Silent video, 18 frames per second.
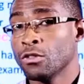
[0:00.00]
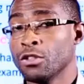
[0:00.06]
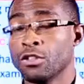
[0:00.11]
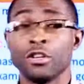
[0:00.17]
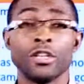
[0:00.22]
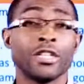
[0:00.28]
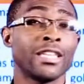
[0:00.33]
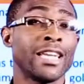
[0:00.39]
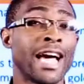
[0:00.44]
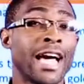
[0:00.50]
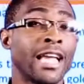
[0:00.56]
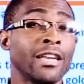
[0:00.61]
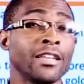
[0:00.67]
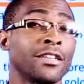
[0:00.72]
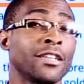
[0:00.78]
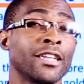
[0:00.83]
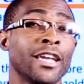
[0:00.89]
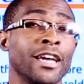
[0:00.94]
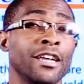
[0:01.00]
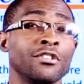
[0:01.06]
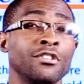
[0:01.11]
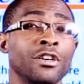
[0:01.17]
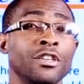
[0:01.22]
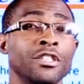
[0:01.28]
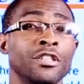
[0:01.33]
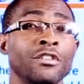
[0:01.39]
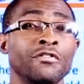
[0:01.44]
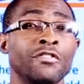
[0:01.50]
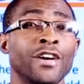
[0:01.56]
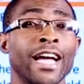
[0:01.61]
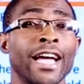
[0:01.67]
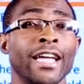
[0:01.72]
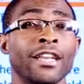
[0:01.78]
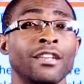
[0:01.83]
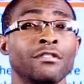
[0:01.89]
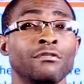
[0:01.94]
Your dad cannot
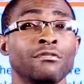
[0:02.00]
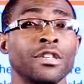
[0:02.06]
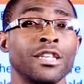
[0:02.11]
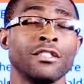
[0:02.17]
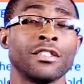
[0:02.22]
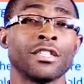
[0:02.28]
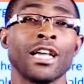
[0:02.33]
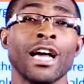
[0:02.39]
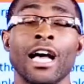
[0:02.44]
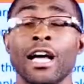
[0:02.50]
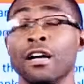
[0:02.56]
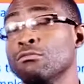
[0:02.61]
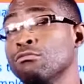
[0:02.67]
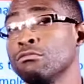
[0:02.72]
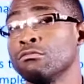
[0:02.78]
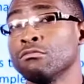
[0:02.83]
divide his car